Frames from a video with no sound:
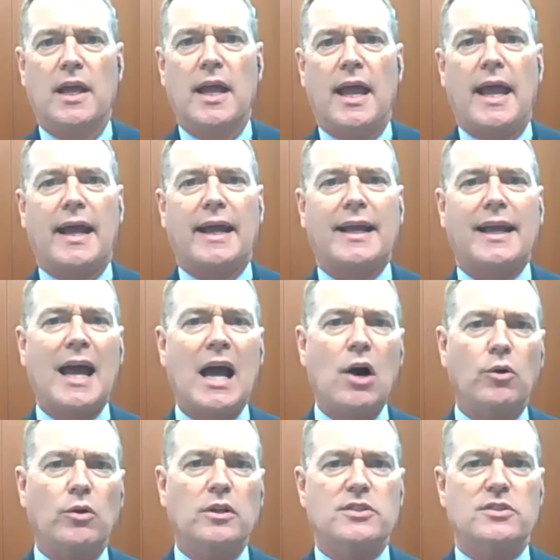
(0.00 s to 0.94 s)
and
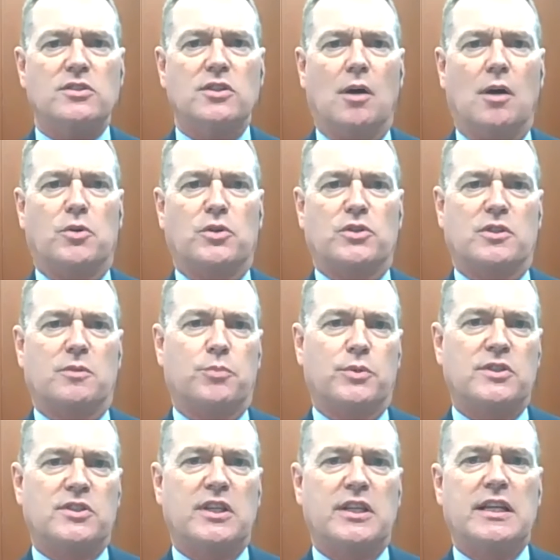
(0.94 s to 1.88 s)
countless numbers in
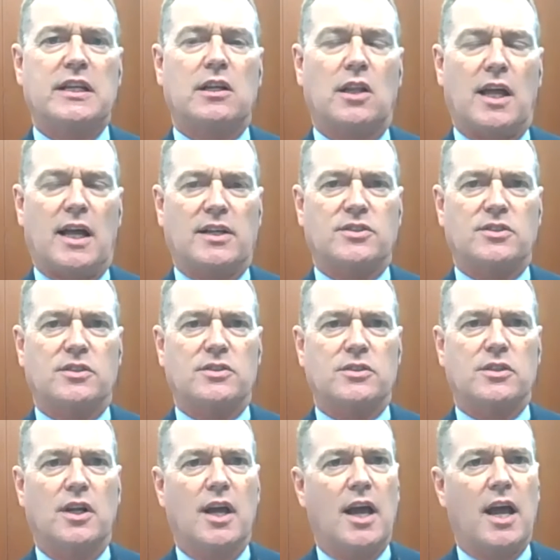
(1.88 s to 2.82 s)
preceding
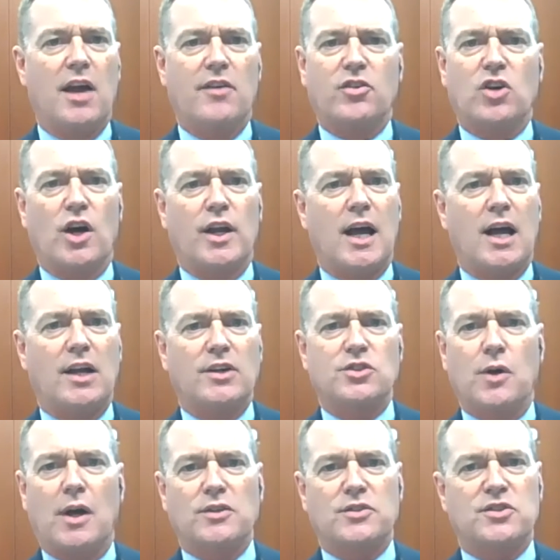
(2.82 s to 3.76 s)
classes have gone on
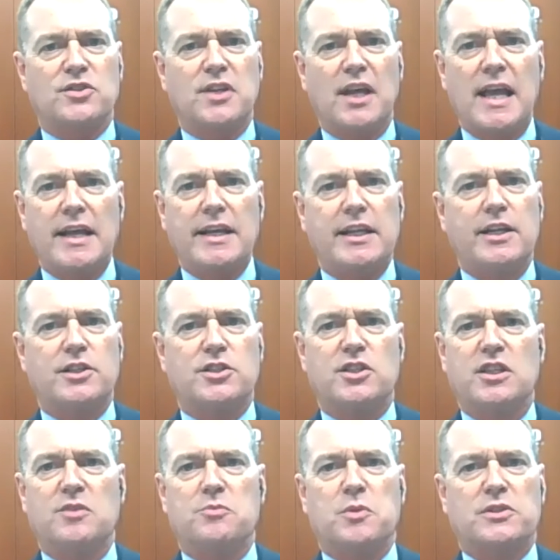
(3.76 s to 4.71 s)
to outstanding
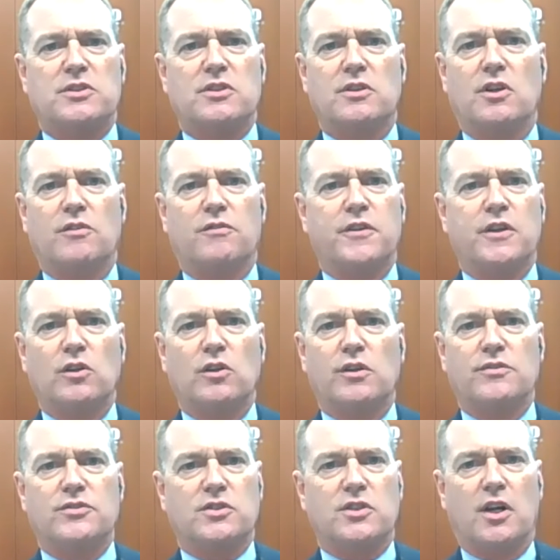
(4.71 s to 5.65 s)
achievements in their field
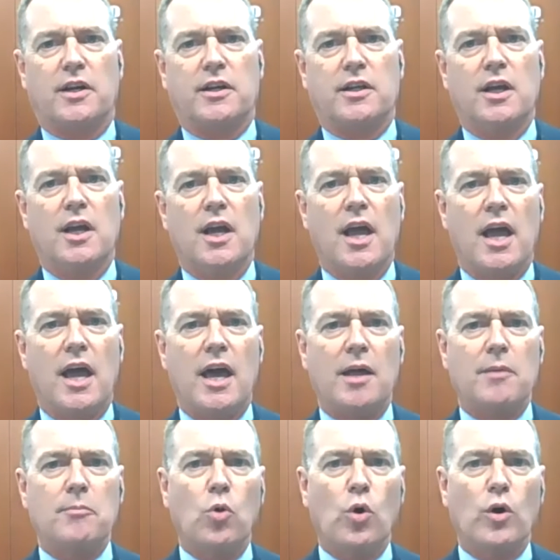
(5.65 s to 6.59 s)
of study,
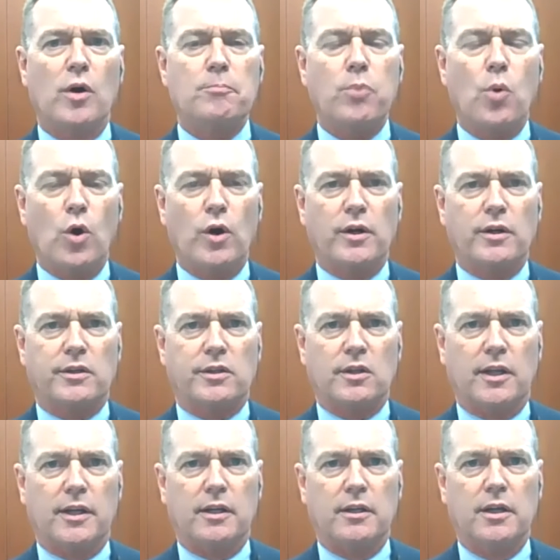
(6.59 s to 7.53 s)
and more
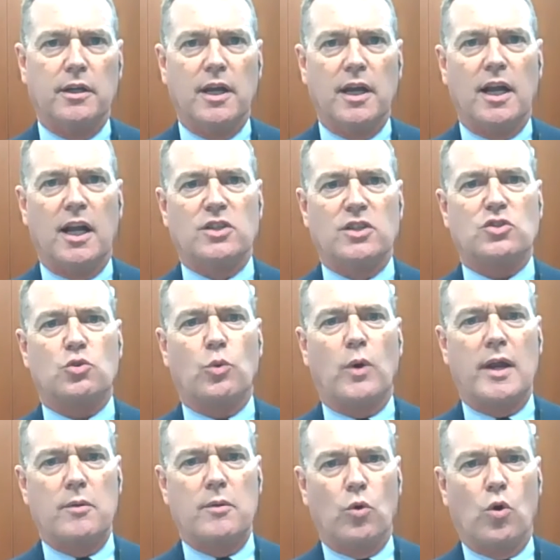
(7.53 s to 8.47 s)
importantly, as
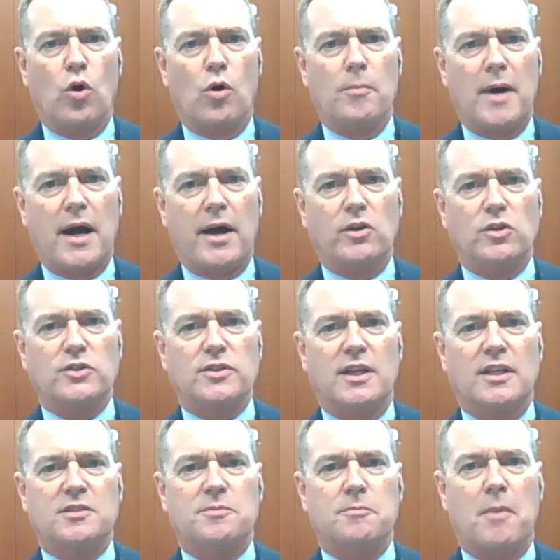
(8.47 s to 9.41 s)
great role models
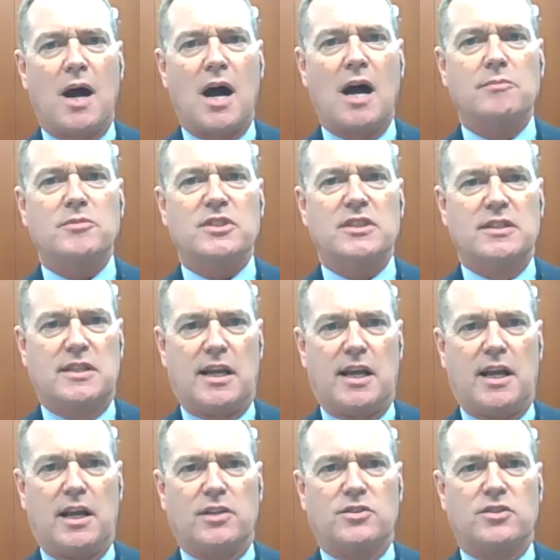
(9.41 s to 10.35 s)
as moms and
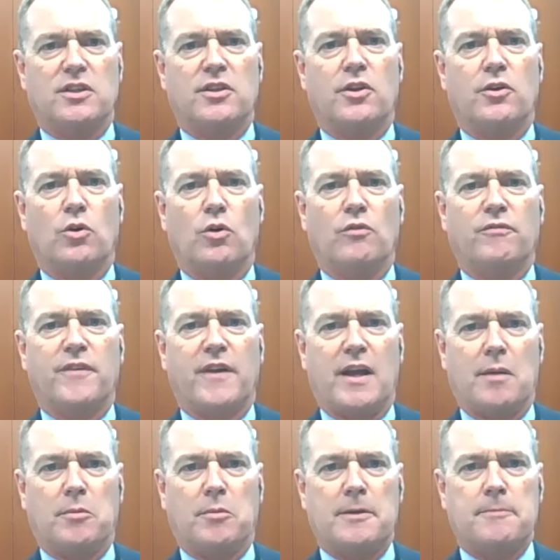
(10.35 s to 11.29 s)
dads in their own
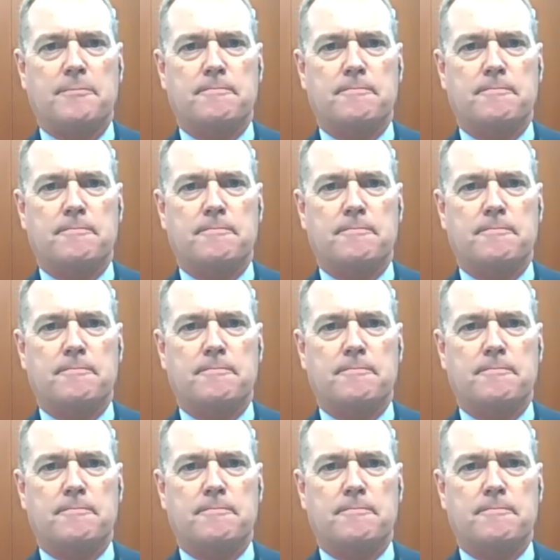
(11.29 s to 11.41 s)
family.